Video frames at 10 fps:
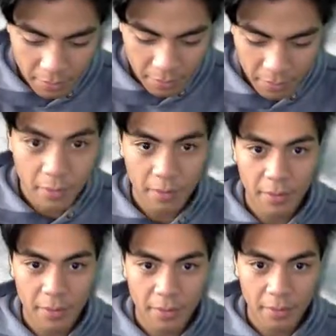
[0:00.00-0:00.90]

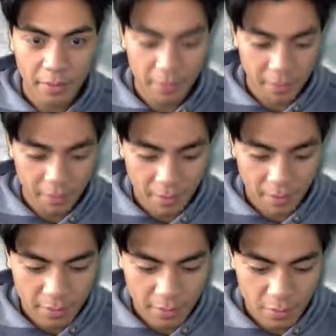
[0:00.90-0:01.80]

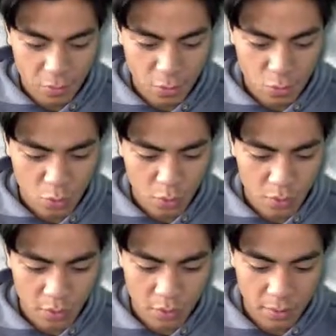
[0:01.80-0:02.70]

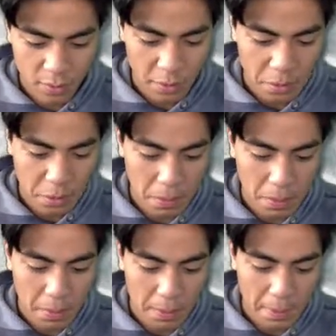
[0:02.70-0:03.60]

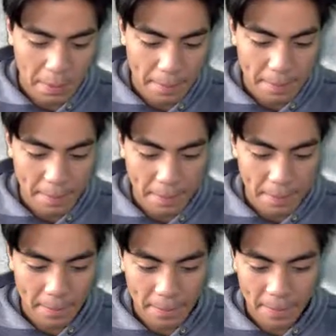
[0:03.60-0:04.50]
[no speech]